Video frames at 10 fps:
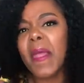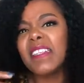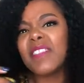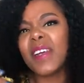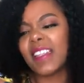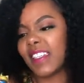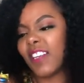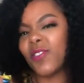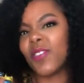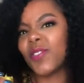is why they
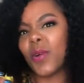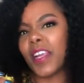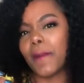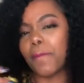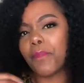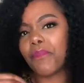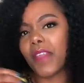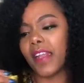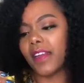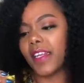tell you don't talk and
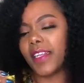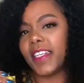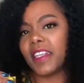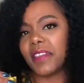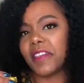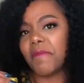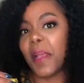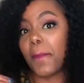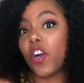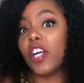eat at the same
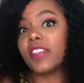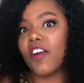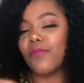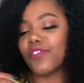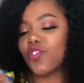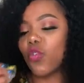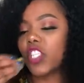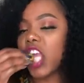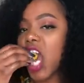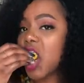time, because I almost
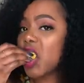choked.